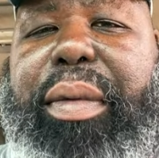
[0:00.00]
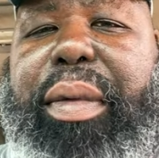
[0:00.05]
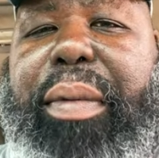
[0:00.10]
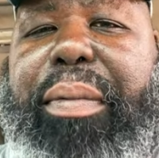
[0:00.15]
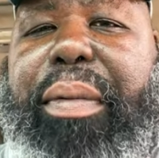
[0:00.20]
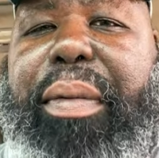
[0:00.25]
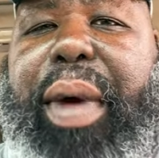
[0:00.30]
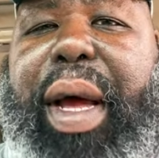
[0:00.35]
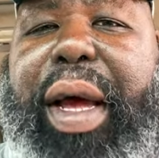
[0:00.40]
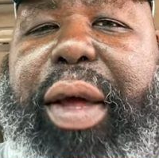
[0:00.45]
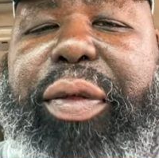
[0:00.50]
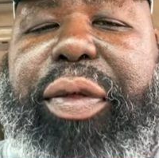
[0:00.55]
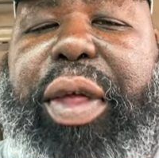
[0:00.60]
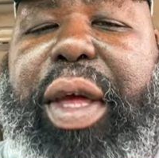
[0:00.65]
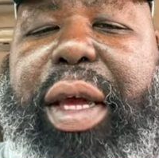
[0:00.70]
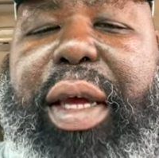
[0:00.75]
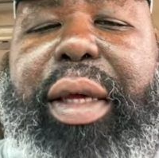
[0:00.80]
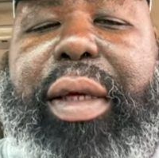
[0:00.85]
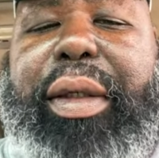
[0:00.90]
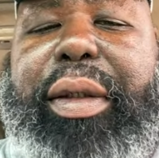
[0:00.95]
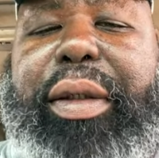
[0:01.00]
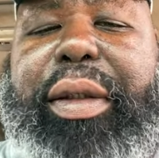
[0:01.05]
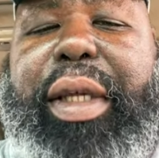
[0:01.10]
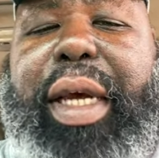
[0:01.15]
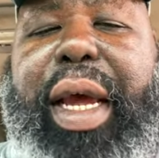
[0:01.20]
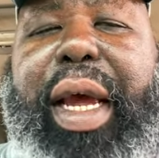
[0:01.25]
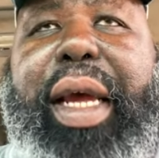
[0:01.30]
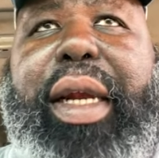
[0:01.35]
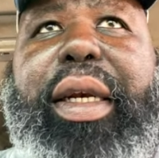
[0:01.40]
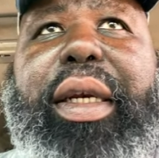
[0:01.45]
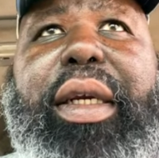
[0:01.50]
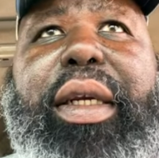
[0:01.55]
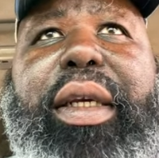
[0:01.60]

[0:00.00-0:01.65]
my thing is that